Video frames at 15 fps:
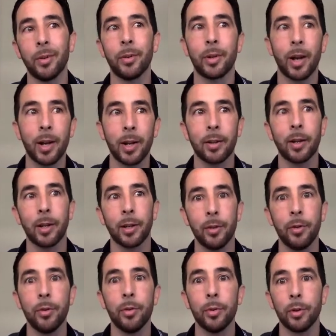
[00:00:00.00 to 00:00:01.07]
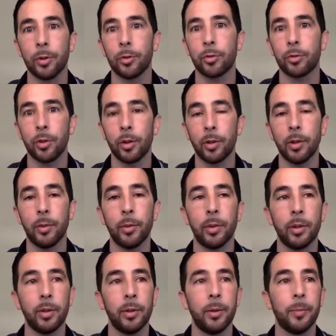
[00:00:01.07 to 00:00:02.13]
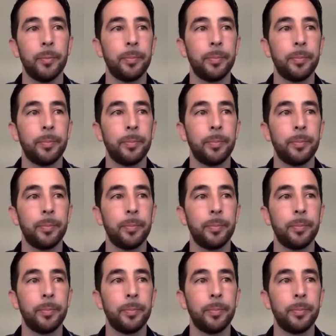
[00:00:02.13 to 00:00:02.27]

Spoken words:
kind of like new or you're struggling with it,